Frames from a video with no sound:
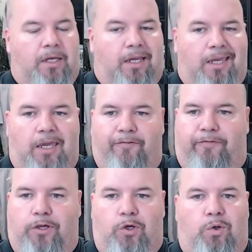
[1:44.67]
if
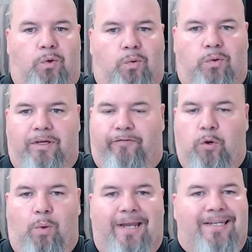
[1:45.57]
you if you
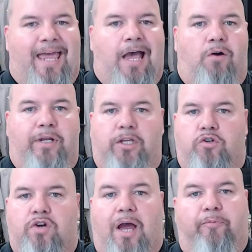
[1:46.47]
went down and you
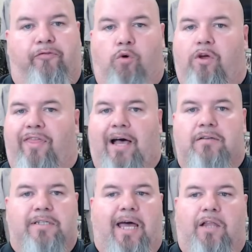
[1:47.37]
dropped four
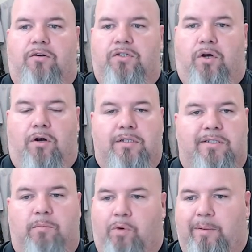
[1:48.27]
thousand dollars on
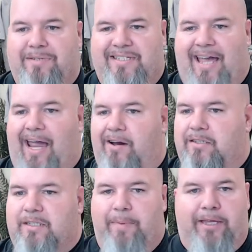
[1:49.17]
some rims and tires
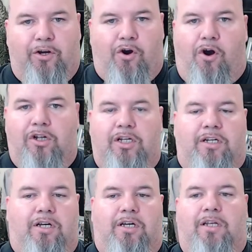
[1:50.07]
to make your car look
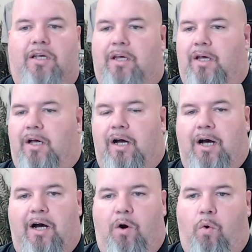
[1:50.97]
good,
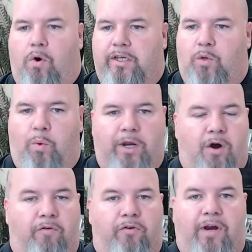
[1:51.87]
uh, or you went
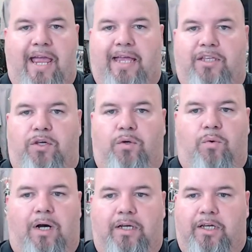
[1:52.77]
over and you
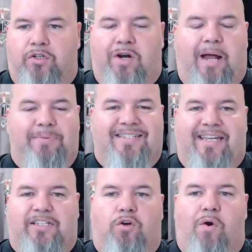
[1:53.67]
uh, you dropped
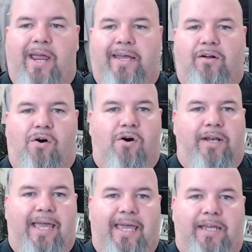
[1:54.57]
six grand on
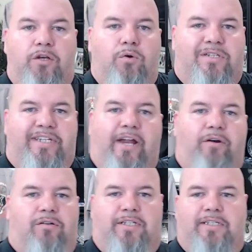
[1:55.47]
a new
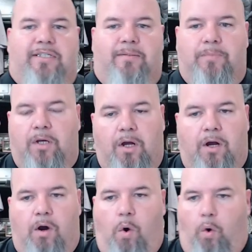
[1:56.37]
stereo system,
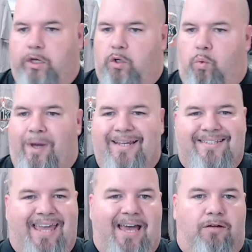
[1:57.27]
or you went
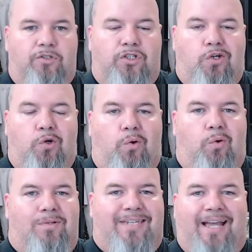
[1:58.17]
down
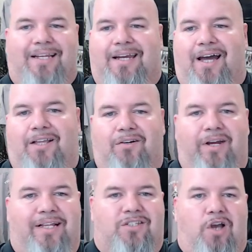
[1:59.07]
to Technicolor
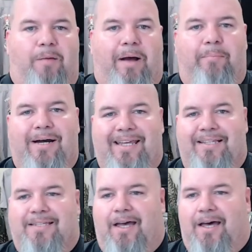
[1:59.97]
and saw my buddy.
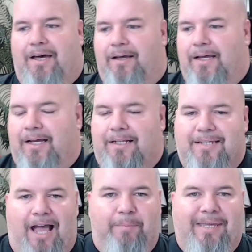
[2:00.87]
T- uh,
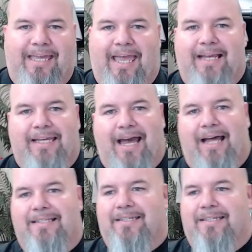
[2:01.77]
Tommy and got uh,